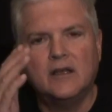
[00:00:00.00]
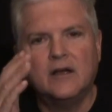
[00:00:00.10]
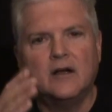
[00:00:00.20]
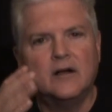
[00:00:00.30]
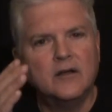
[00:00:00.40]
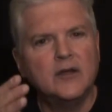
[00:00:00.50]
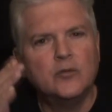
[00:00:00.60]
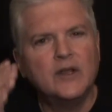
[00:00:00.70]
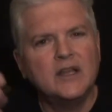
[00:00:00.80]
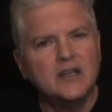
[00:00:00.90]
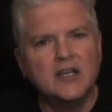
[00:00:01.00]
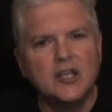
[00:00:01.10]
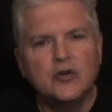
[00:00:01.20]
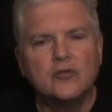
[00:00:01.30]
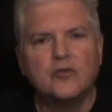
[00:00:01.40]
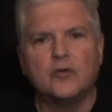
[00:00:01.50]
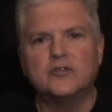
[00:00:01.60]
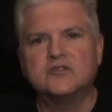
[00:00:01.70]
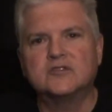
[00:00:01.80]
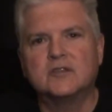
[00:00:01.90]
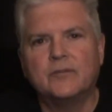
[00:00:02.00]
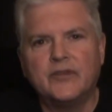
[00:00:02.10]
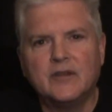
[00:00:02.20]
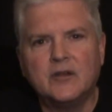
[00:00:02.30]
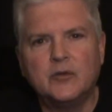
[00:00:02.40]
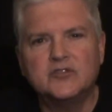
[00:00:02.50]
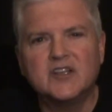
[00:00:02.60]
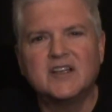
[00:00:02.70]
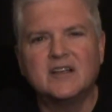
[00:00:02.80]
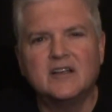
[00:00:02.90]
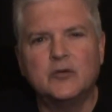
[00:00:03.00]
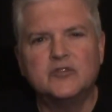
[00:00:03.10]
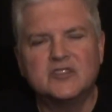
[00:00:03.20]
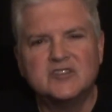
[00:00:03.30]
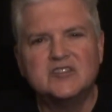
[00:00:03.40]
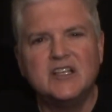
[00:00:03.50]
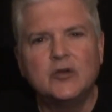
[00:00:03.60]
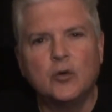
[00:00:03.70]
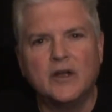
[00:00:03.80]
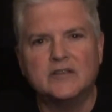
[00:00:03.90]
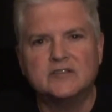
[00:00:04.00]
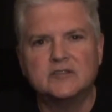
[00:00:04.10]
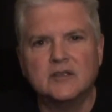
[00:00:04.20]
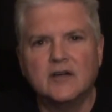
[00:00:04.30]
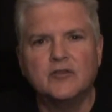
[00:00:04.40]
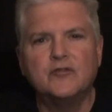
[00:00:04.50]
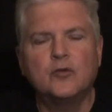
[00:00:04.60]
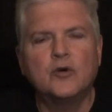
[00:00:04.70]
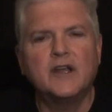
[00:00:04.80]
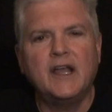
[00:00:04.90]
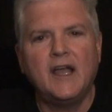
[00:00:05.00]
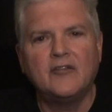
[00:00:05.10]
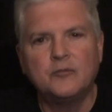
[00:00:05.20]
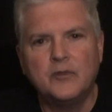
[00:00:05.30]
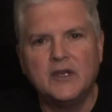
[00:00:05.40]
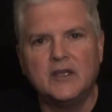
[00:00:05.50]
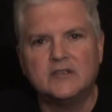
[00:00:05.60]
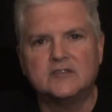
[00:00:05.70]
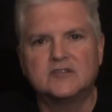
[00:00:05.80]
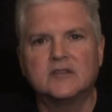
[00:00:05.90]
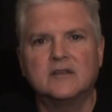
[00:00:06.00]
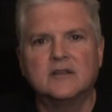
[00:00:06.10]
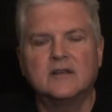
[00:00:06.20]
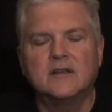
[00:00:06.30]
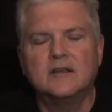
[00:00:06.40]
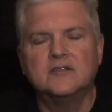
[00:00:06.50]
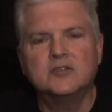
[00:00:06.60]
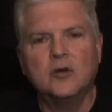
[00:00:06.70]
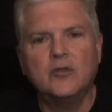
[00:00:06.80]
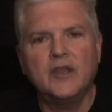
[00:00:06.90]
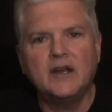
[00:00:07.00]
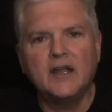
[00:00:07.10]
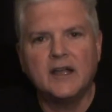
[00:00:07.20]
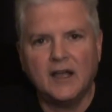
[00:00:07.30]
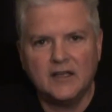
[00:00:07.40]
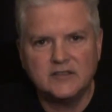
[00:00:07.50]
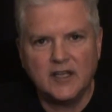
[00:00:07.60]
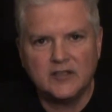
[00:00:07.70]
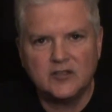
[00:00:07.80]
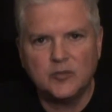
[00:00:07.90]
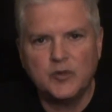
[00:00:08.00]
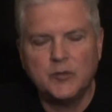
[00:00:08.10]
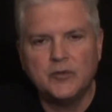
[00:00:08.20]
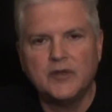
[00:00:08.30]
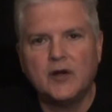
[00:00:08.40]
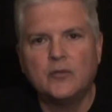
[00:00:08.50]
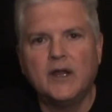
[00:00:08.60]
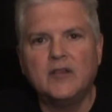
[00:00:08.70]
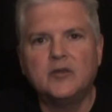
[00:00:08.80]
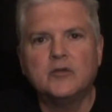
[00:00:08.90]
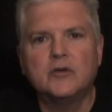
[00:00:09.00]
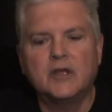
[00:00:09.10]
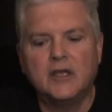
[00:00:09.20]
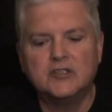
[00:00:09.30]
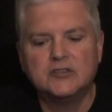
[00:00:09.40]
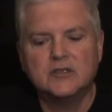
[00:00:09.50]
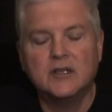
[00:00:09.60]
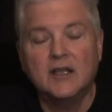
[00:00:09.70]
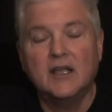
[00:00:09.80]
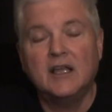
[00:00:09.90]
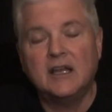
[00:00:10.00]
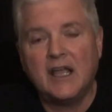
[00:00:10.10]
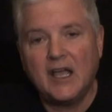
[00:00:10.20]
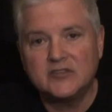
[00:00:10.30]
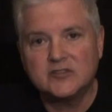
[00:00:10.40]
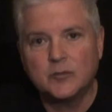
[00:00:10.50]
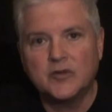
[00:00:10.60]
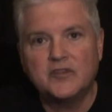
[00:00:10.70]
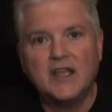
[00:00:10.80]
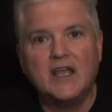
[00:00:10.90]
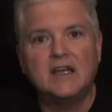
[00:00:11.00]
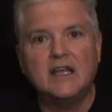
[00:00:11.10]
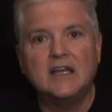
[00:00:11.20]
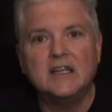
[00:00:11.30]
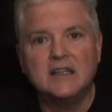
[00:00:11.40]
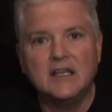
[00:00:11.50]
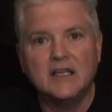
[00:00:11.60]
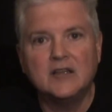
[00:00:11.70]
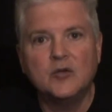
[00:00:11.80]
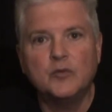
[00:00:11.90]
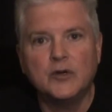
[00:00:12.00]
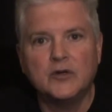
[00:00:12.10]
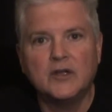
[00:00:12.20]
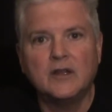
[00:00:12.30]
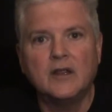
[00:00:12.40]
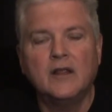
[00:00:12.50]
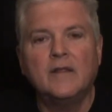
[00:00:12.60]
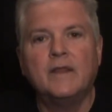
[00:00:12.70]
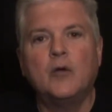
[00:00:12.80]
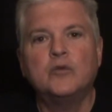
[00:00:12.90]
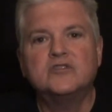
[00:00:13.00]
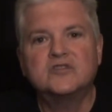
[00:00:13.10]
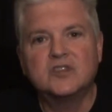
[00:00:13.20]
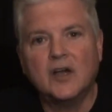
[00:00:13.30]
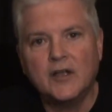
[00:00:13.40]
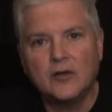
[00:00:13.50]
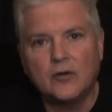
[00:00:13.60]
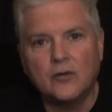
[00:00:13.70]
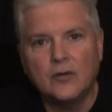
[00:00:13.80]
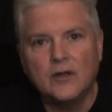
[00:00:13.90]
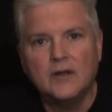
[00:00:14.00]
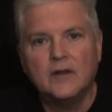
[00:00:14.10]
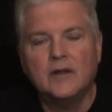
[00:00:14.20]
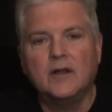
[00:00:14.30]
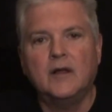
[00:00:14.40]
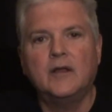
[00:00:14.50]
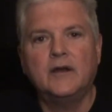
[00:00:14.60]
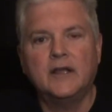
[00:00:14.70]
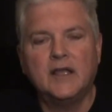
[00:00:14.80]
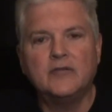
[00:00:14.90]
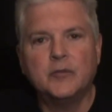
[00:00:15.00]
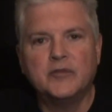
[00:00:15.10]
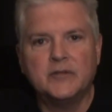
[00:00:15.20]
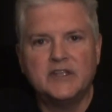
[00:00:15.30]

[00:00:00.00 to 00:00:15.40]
it ran in intervals. It was a sequence every 4.5 minutes. So then I contacted the people that ran the location and asked them if they had anything in the building that would cycle. And I gave them the